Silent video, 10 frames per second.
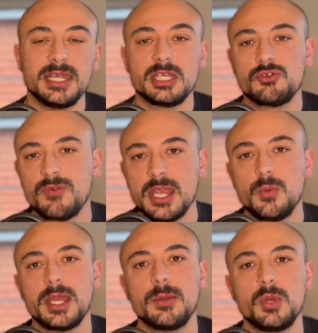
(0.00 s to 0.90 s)
great
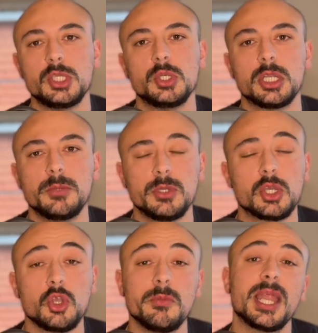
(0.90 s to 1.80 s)
way in which you can
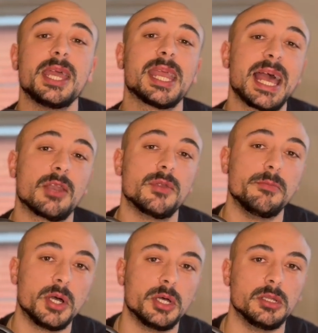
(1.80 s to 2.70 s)
accumulate a calorie
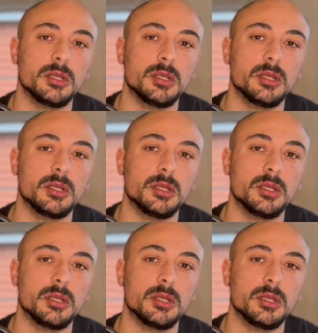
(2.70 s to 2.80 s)
burn.